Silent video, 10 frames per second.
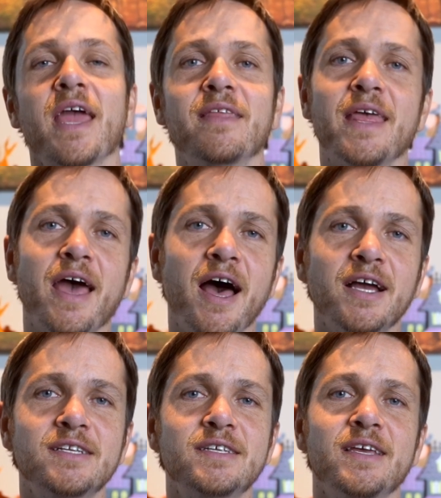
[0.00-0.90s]
And they
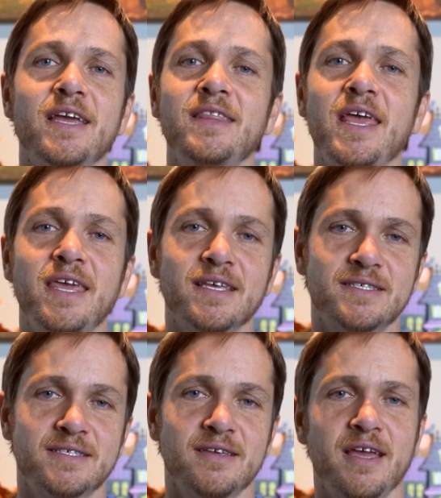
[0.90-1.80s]
hugged and they
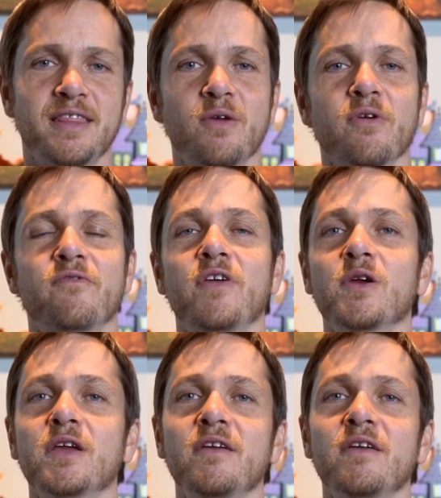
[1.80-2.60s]
kissed, and they were very,